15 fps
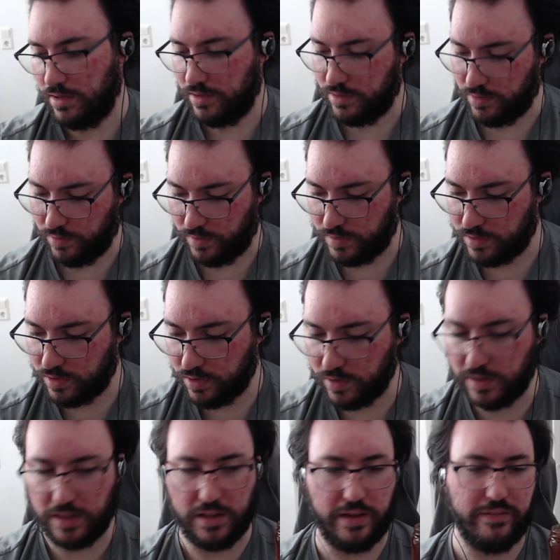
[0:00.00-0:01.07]
So it's good
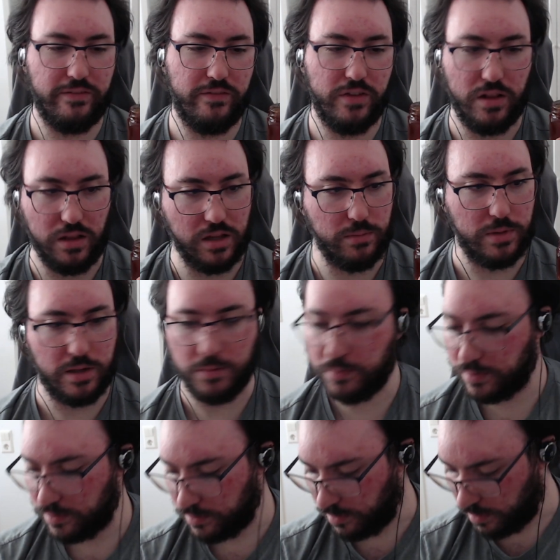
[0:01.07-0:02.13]
that they fill them
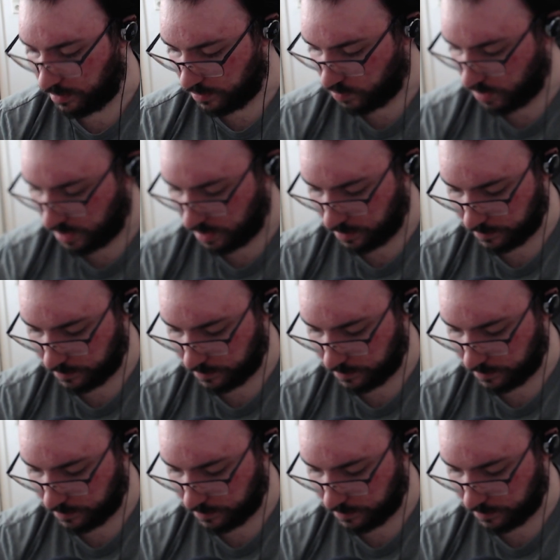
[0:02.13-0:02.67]
up all the way.